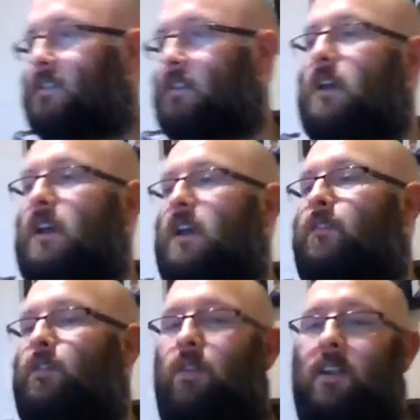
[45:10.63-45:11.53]
So
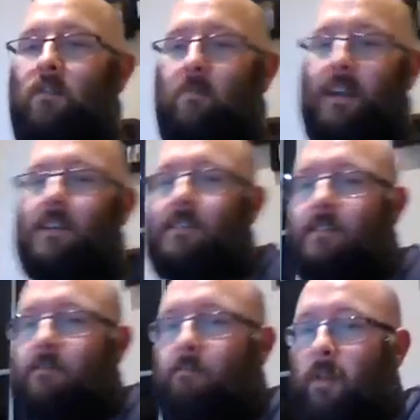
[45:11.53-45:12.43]
if you want any
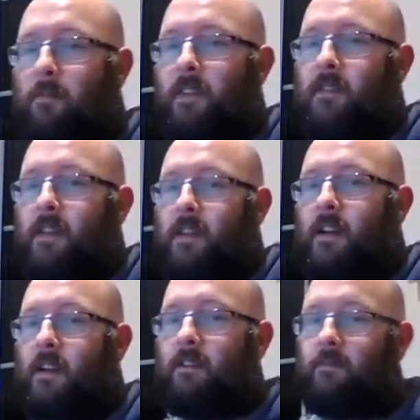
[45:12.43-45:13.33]
repeats, put them in
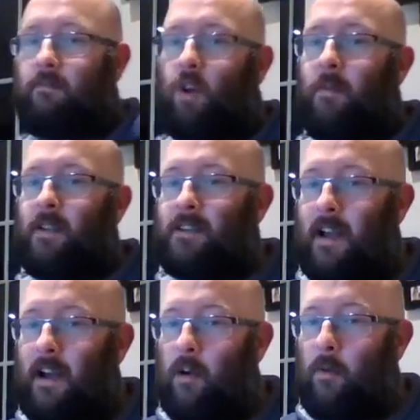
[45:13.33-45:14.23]
the comments
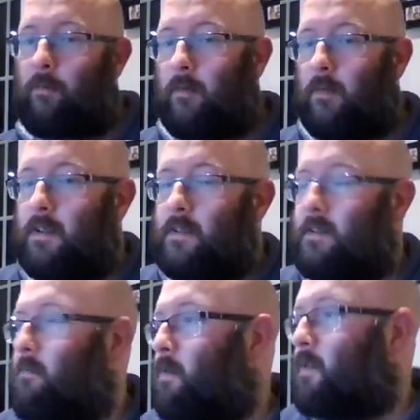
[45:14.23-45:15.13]
now.
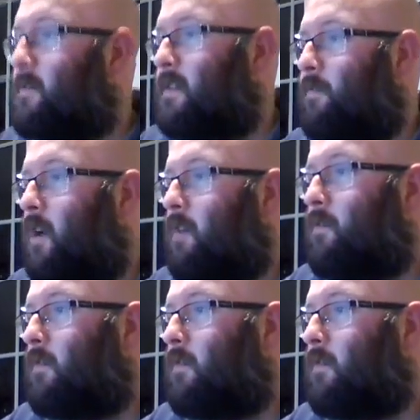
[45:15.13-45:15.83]
Some people have said 5